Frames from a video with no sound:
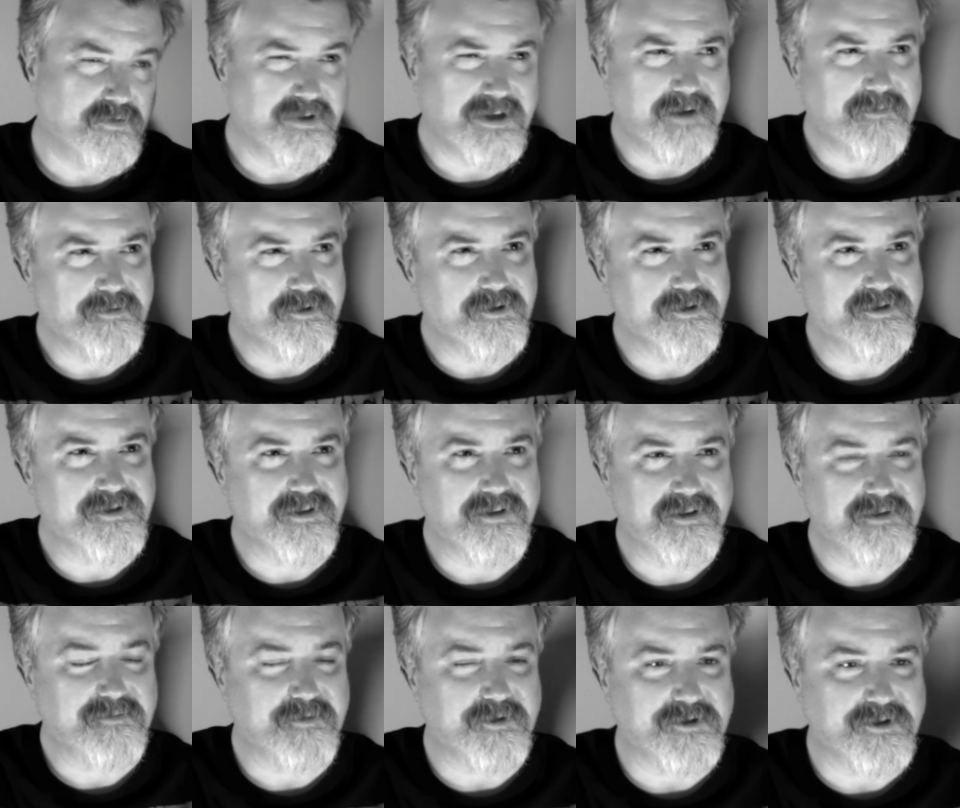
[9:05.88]
not Percy
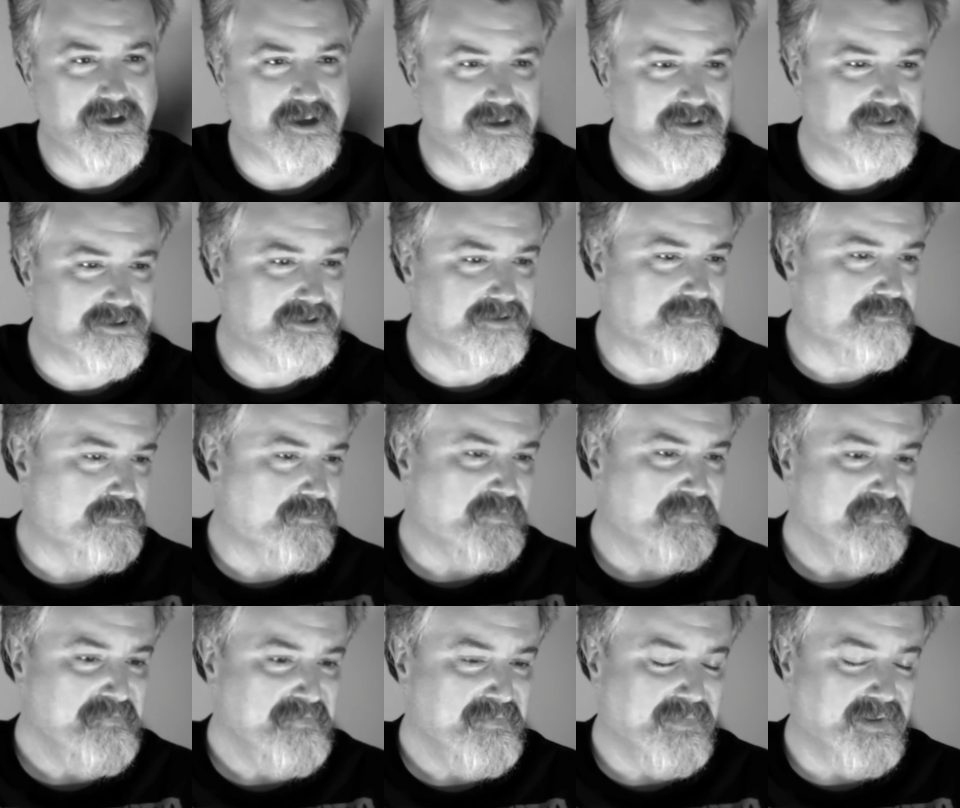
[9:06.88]
is, but Jason.
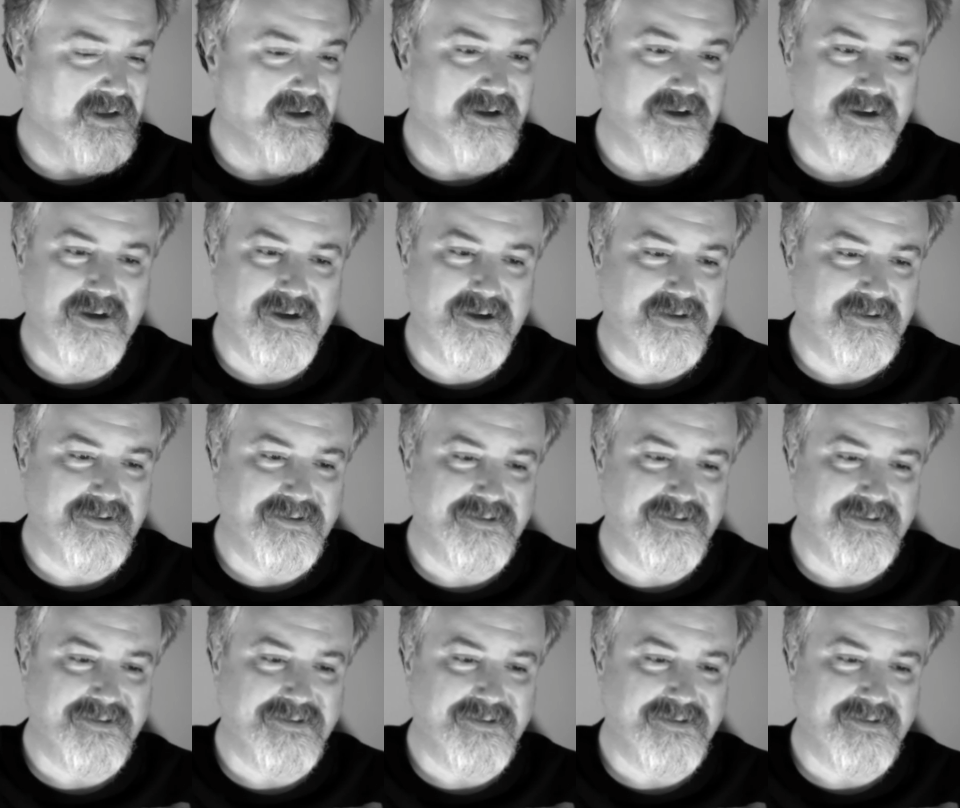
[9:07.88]
Uh,